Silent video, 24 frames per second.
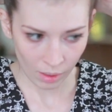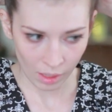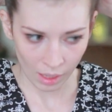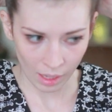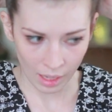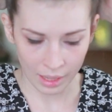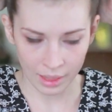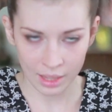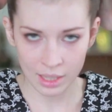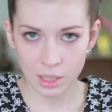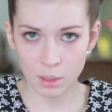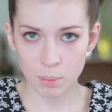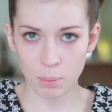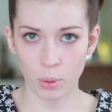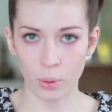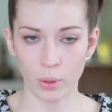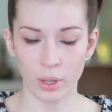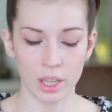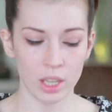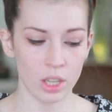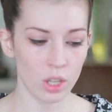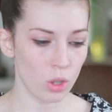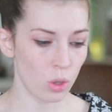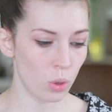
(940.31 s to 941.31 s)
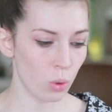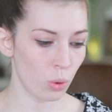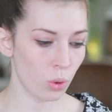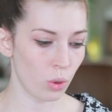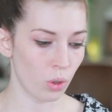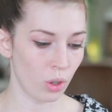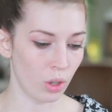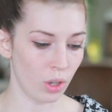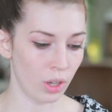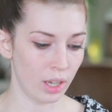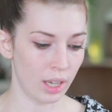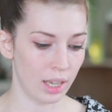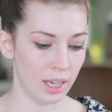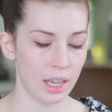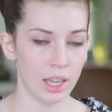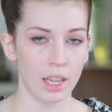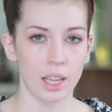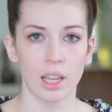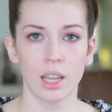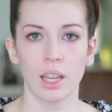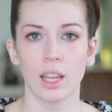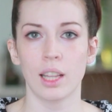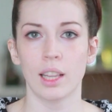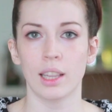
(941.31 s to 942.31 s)
at this point you could
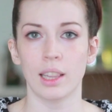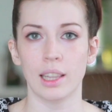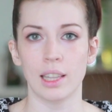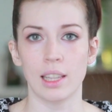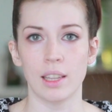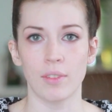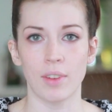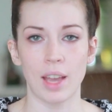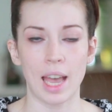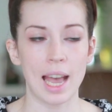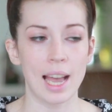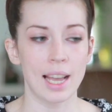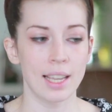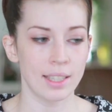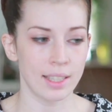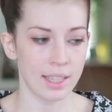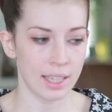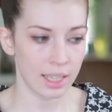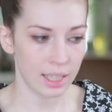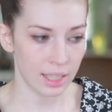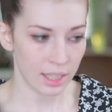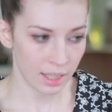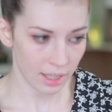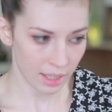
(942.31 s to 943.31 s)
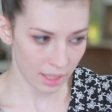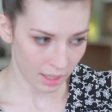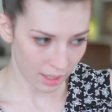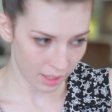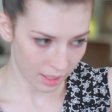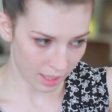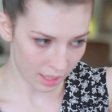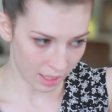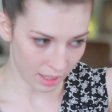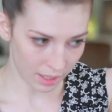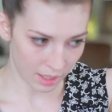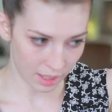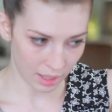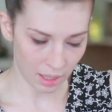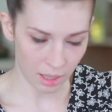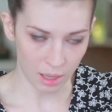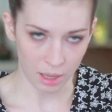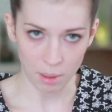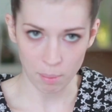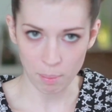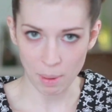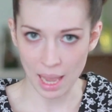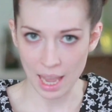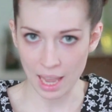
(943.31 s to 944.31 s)
leave it as is. Since
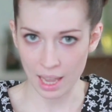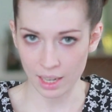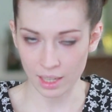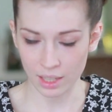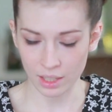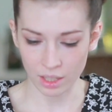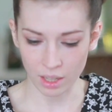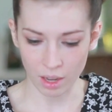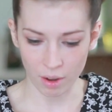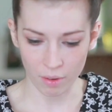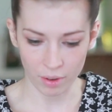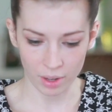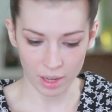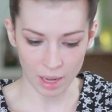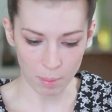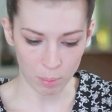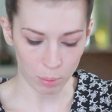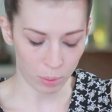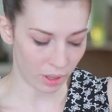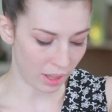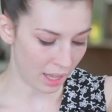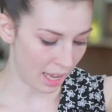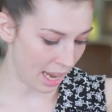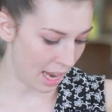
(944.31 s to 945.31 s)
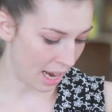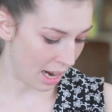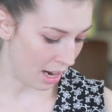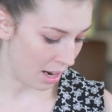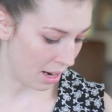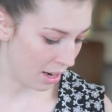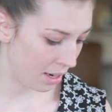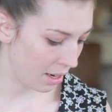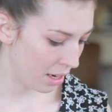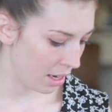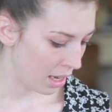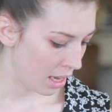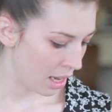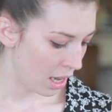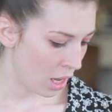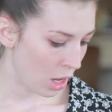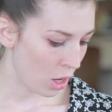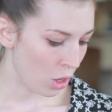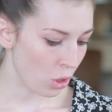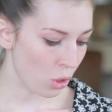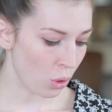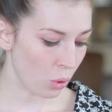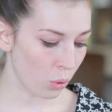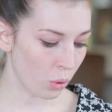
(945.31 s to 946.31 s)
the band is covered up with hair,
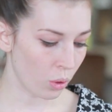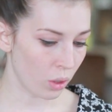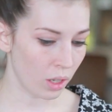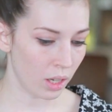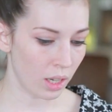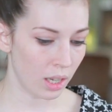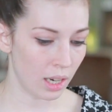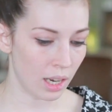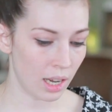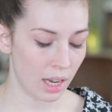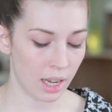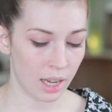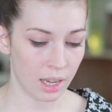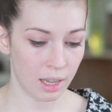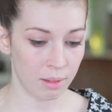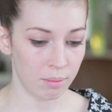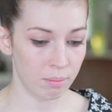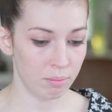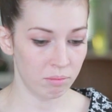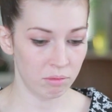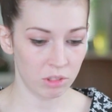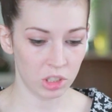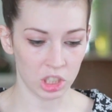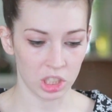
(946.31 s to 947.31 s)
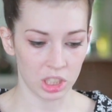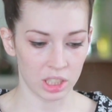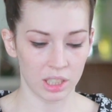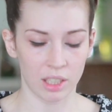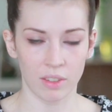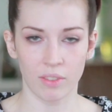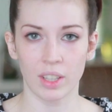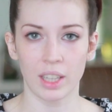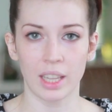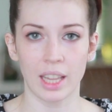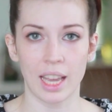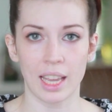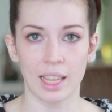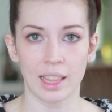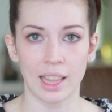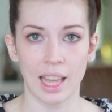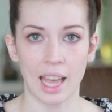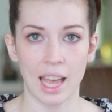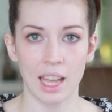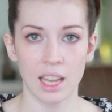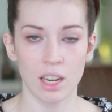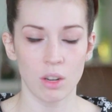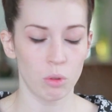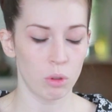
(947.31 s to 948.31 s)
you could just leave it like
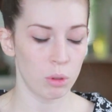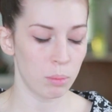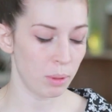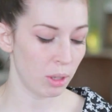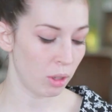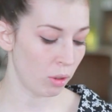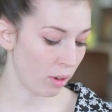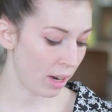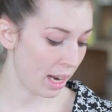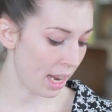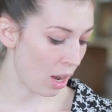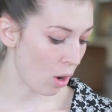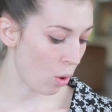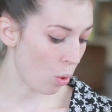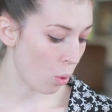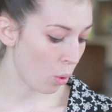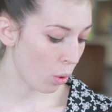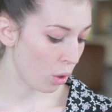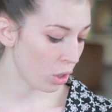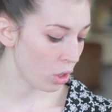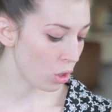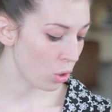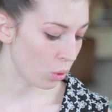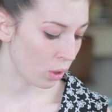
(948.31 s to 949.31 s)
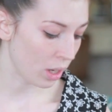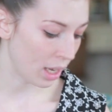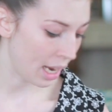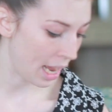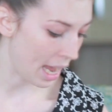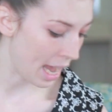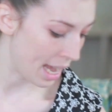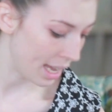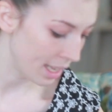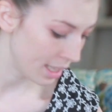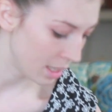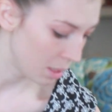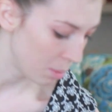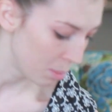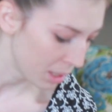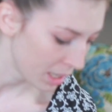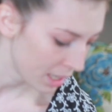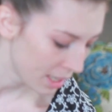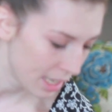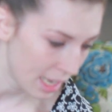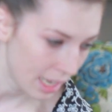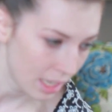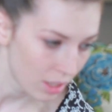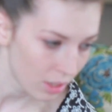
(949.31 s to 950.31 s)
that and it would be great, or you can add some
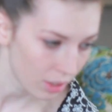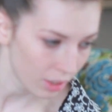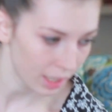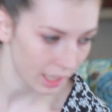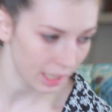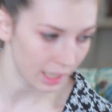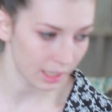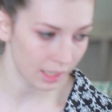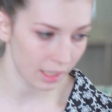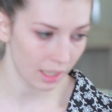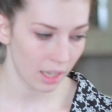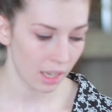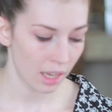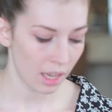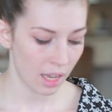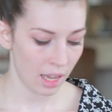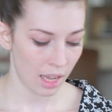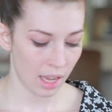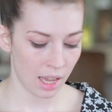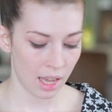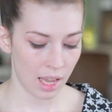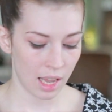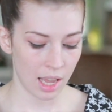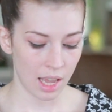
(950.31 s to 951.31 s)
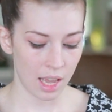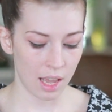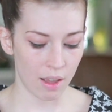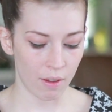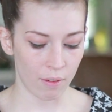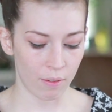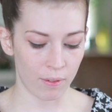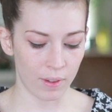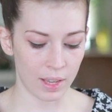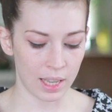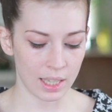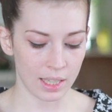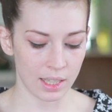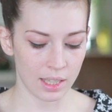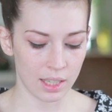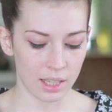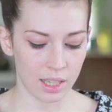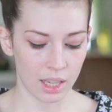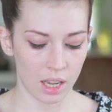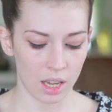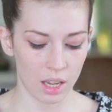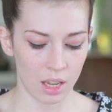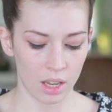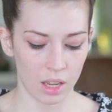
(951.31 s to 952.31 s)
accessories. If
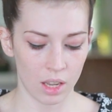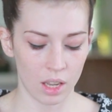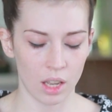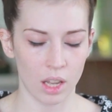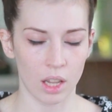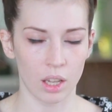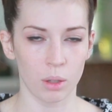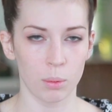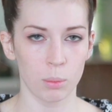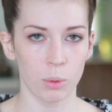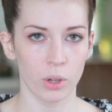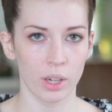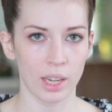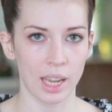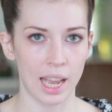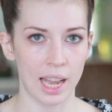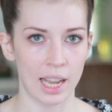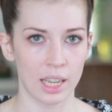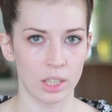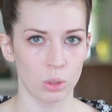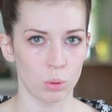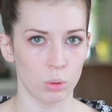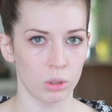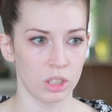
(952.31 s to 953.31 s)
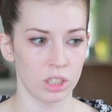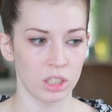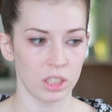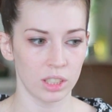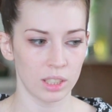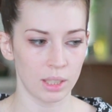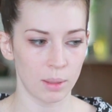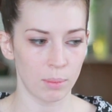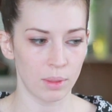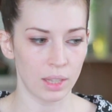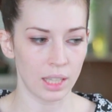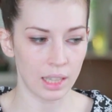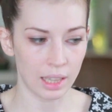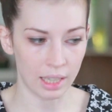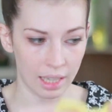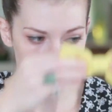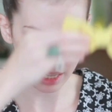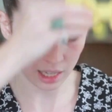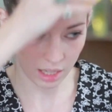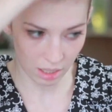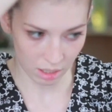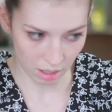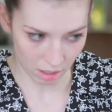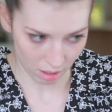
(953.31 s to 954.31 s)
it's a little more casual, something
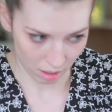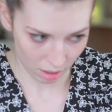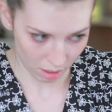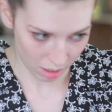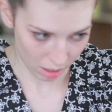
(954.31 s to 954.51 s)
like